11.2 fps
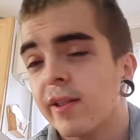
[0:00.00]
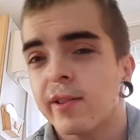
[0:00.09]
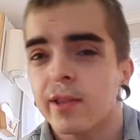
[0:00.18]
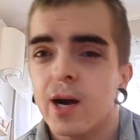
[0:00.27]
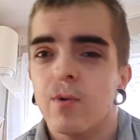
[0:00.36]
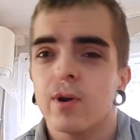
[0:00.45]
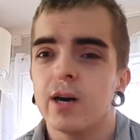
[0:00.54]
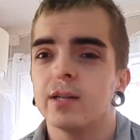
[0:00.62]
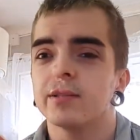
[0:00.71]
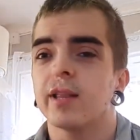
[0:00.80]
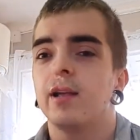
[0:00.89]
so now we
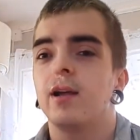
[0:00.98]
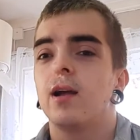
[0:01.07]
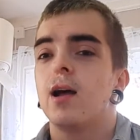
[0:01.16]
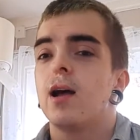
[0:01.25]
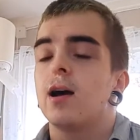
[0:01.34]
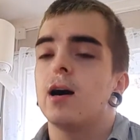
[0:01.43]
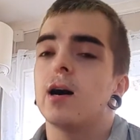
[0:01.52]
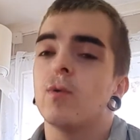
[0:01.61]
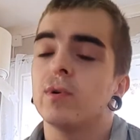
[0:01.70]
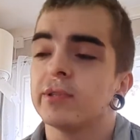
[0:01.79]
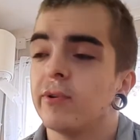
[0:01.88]
got, I
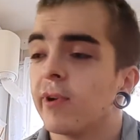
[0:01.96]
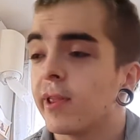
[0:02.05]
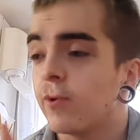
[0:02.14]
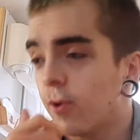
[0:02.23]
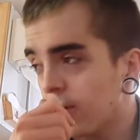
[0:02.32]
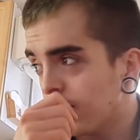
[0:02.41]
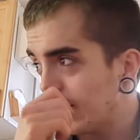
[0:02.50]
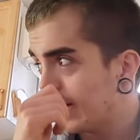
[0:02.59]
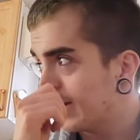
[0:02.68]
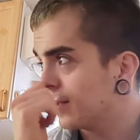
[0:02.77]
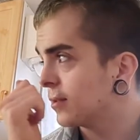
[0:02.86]
went to the store
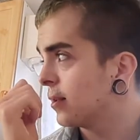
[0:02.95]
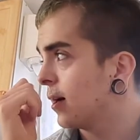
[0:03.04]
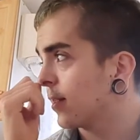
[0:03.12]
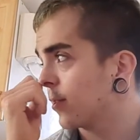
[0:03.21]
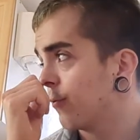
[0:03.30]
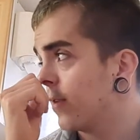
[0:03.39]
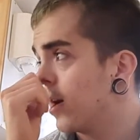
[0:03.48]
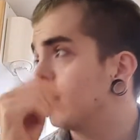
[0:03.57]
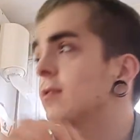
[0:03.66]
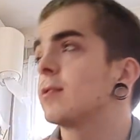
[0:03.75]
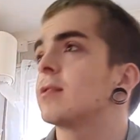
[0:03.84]
and I
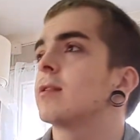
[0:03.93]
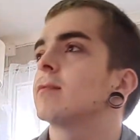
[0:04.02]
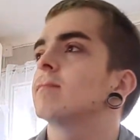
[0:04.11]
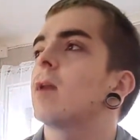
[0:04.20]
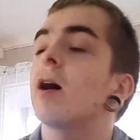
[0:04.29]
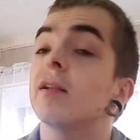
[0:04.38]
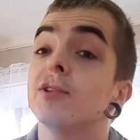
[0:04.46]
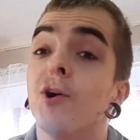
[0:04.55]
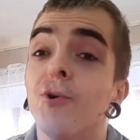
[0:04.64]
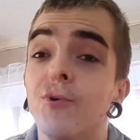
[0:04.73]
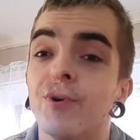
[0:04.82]
survived, and I
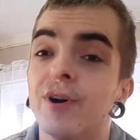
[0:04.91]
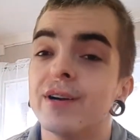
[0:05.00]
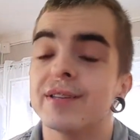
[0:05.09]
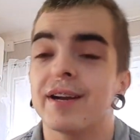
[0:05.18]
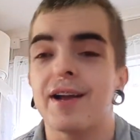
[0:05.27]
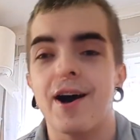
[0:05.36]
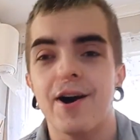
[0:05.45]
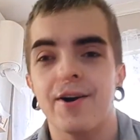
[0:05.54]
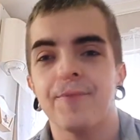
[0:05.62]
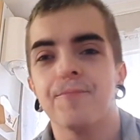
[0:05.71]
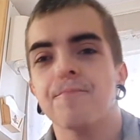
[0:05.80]
know that I
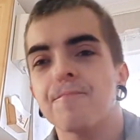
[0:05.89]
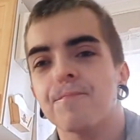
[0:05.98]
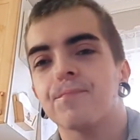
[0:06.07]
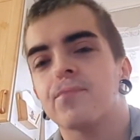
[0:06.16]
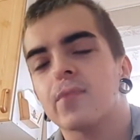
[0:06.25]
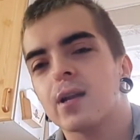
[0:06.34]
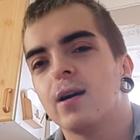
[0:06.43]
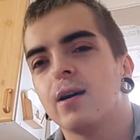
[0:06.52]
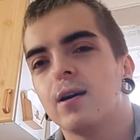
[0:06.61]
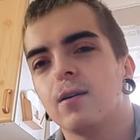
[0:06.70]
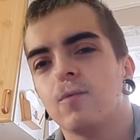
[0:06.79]

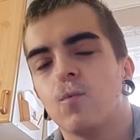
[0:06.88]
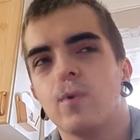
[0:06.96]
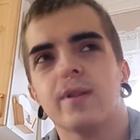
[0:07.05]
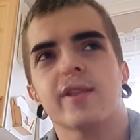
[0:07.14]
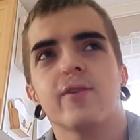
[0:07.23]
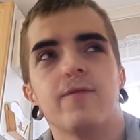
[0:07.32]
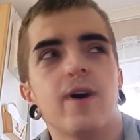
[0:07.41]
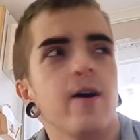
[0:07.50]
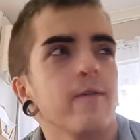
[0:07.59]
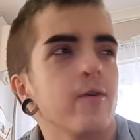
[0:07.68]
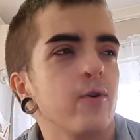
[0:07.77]
uh, will
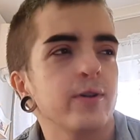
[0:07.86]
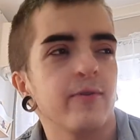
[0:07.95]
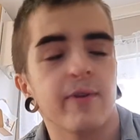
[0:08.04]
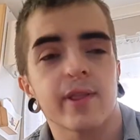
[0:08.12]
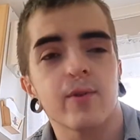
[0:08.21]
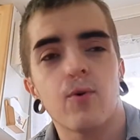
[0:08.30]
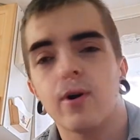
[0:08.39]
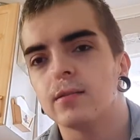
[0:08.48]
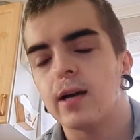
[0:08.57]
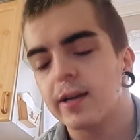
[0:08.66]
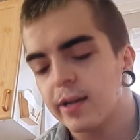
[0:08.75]
survive going to the store.
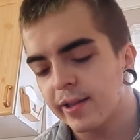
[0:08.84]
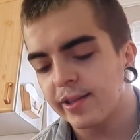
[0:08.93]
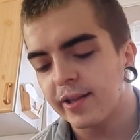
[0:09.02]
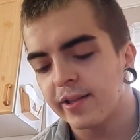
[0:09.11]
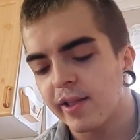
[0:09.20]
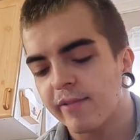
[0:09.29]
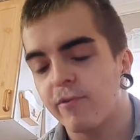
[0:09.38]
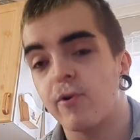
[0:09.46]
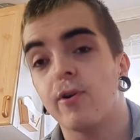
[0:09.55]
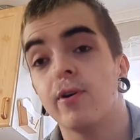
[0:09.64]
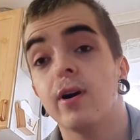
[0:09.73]
I guess this is
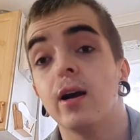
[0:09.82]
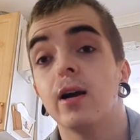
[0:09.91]
for